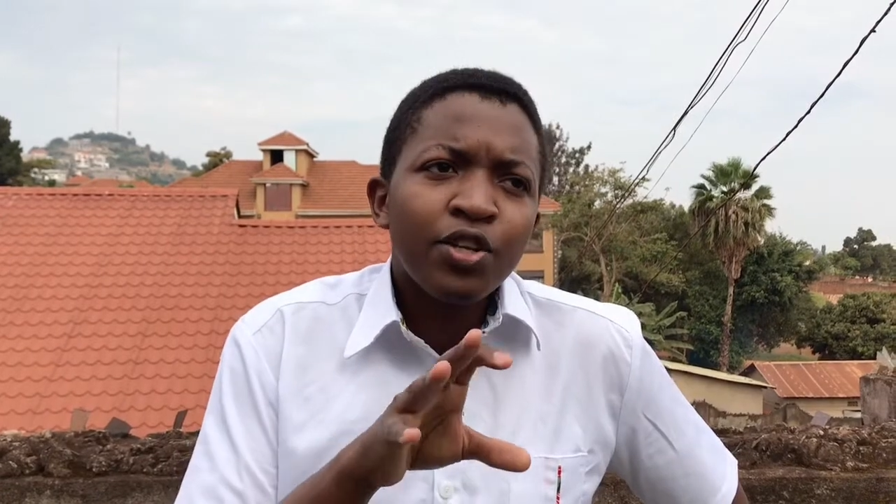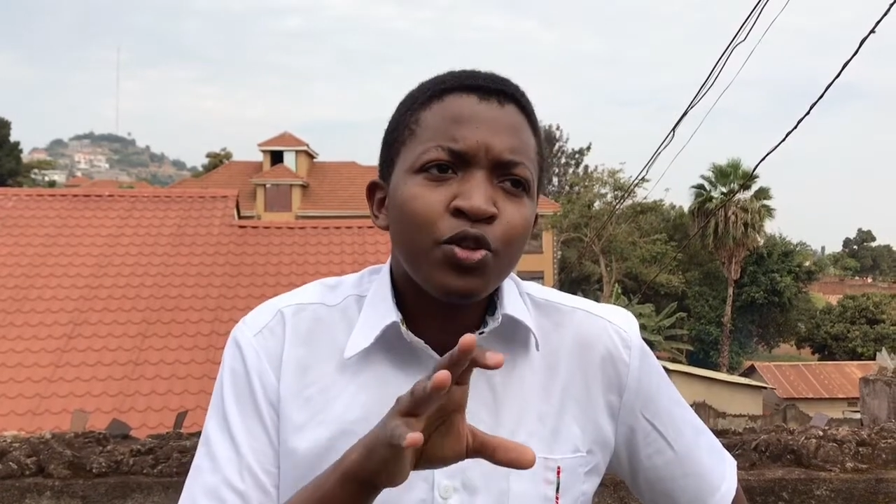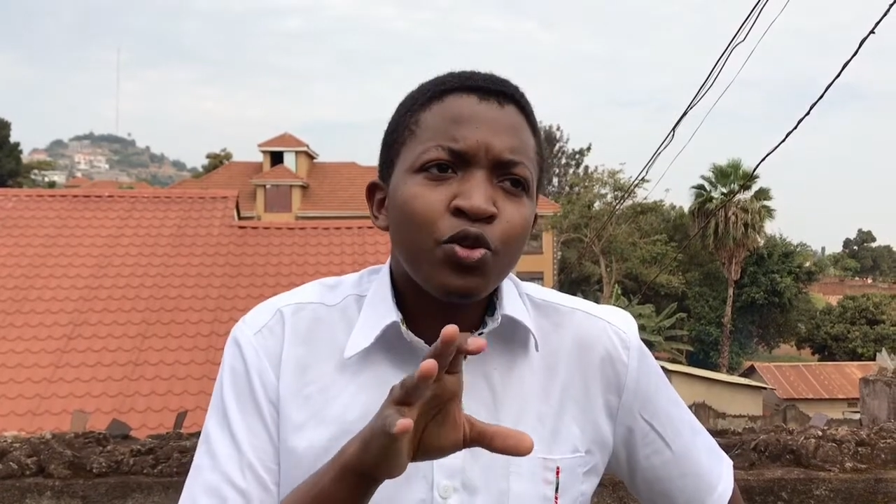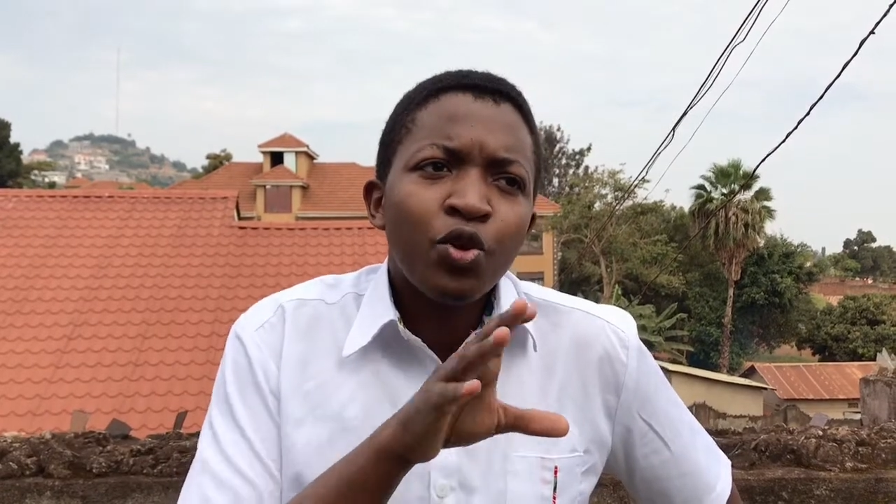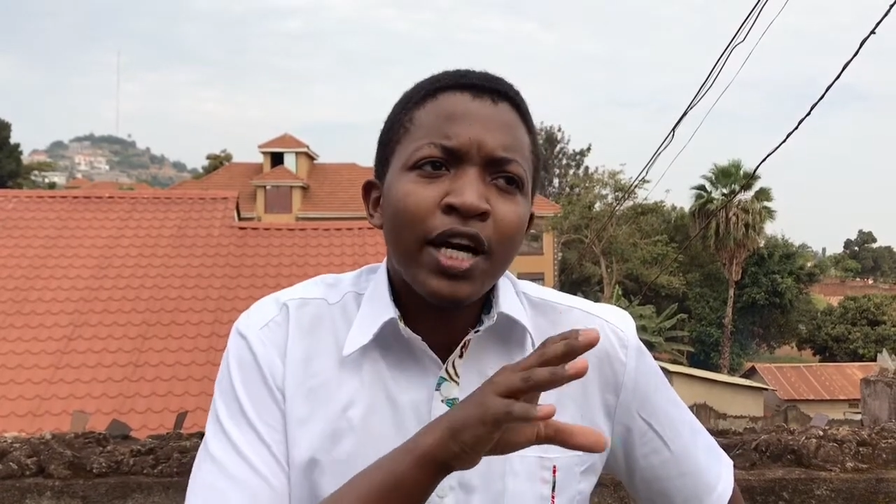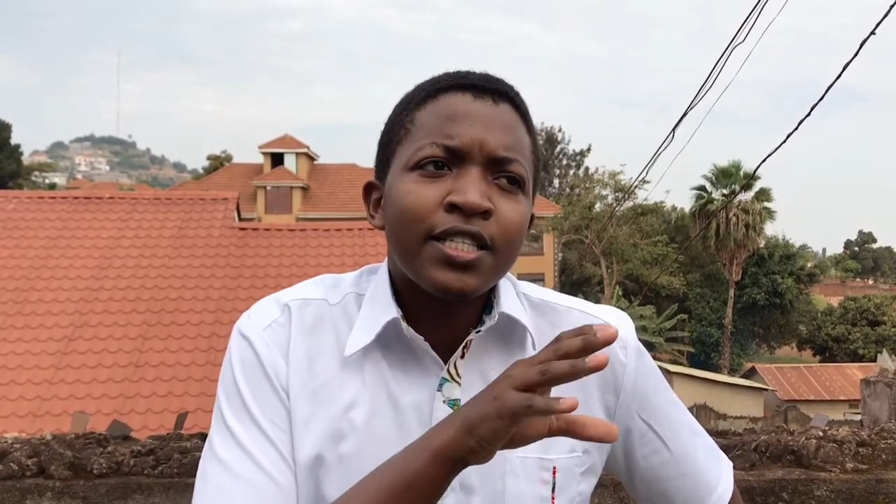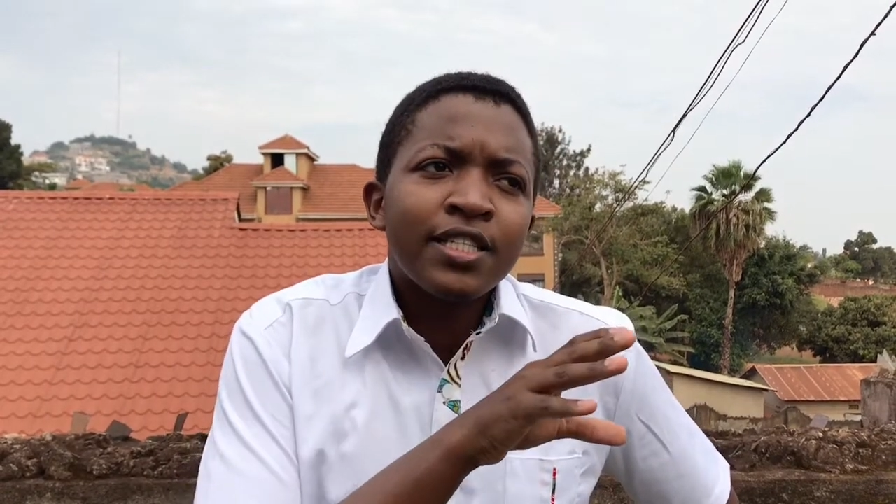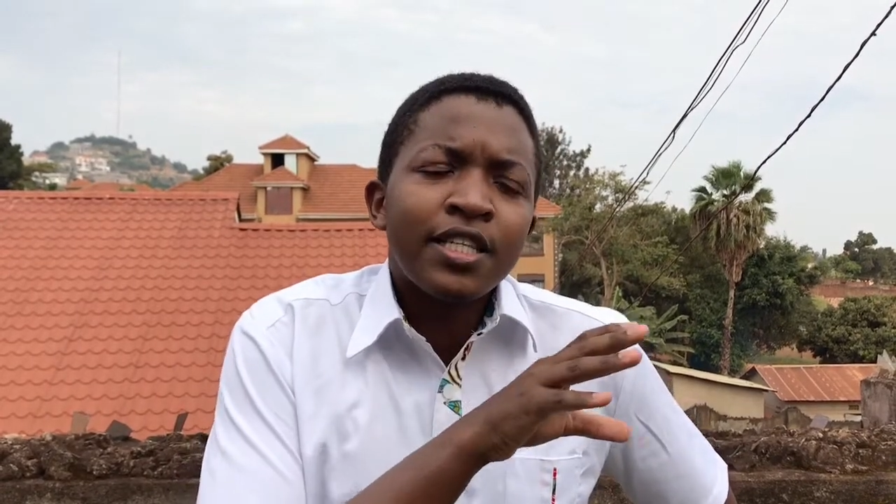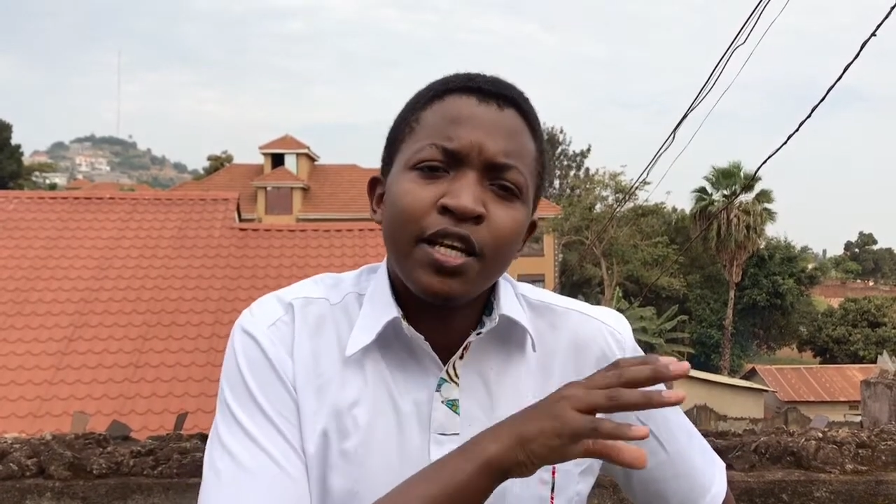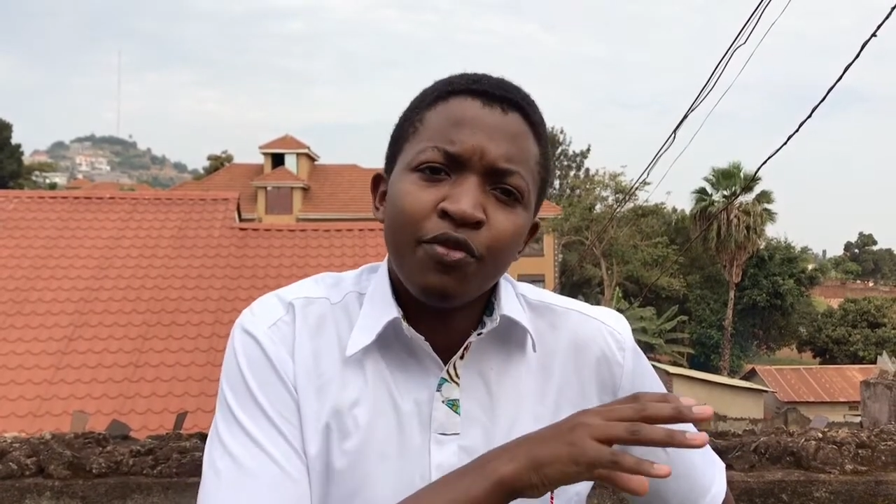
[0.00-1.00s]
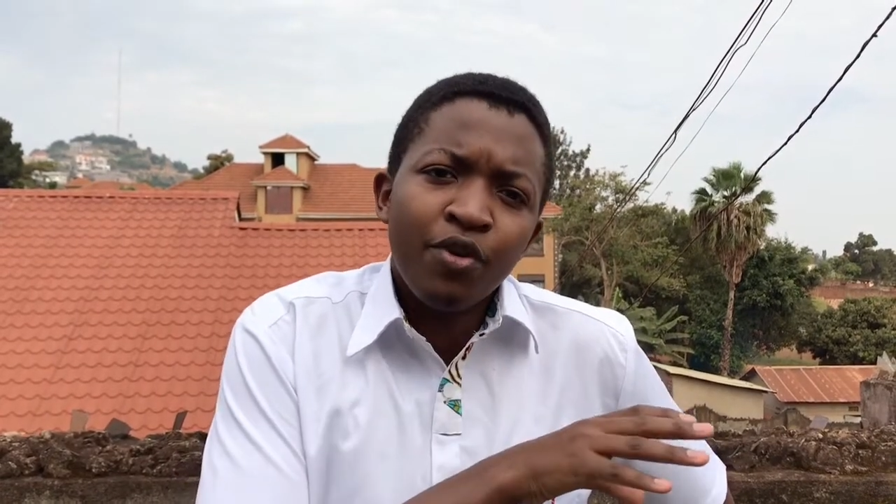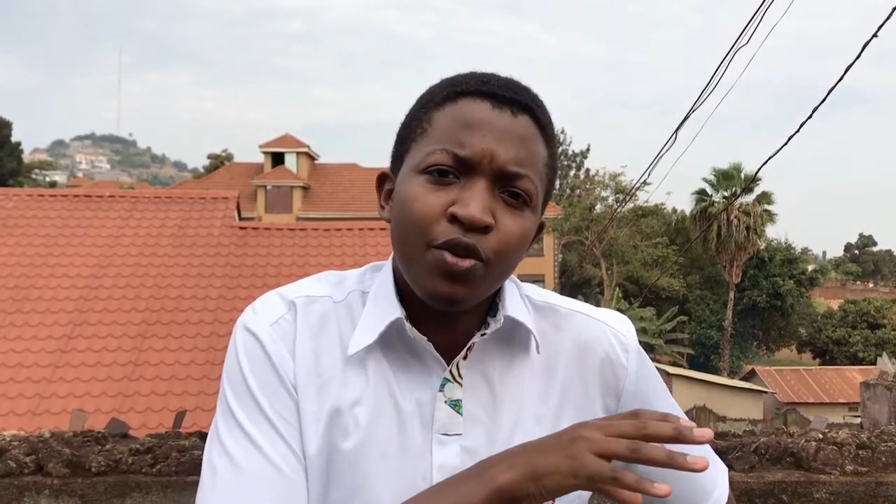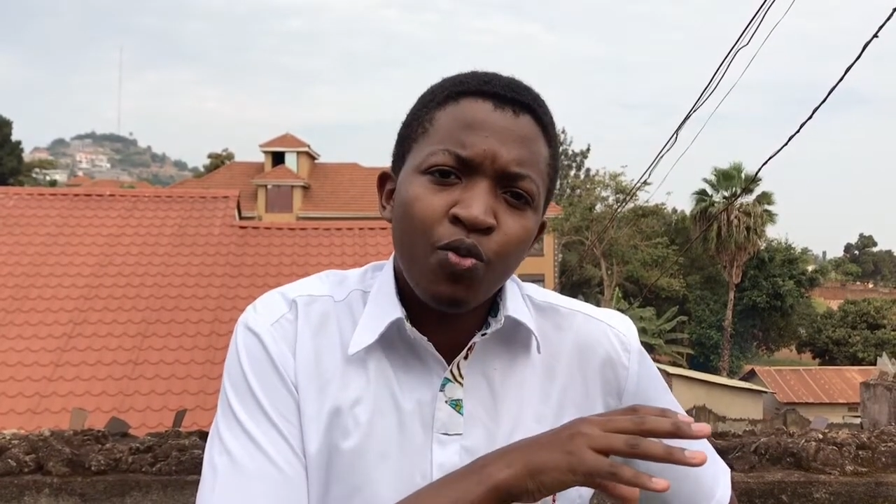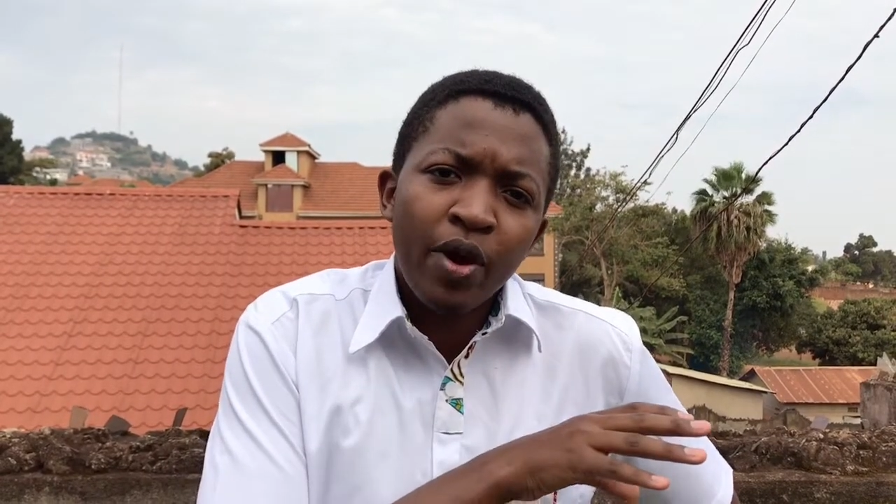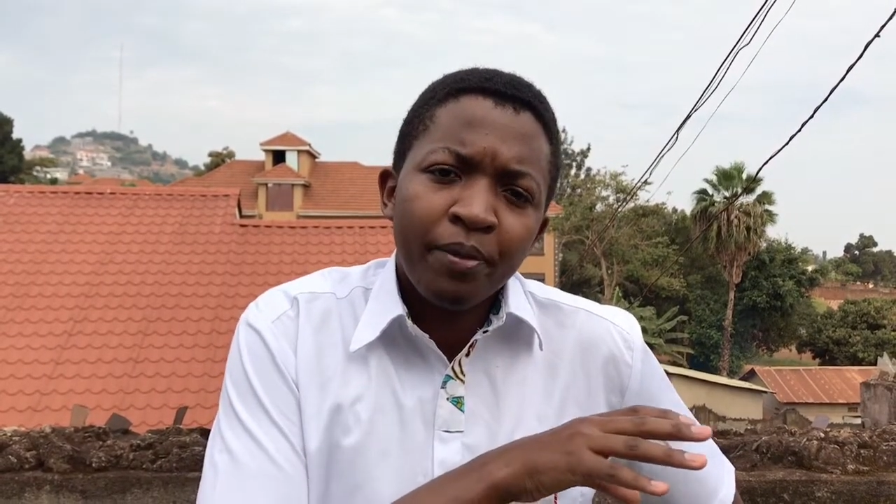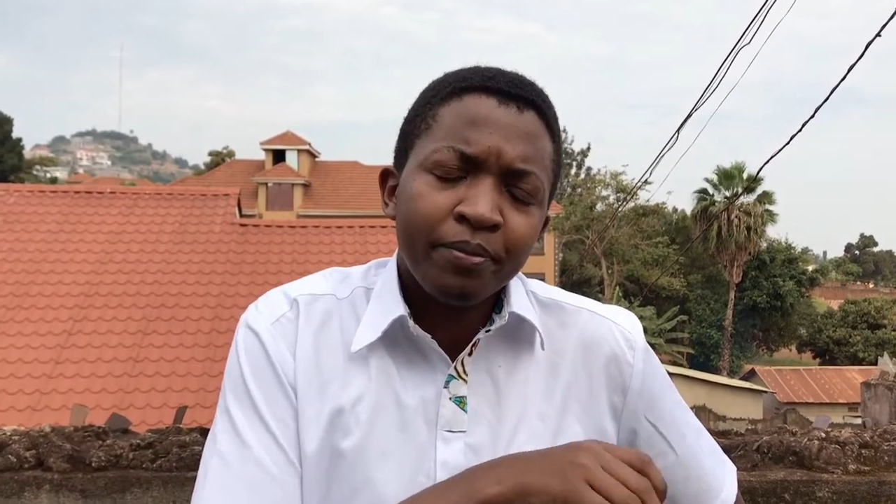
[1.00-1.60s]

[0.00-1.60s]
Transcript: look at it in a different way.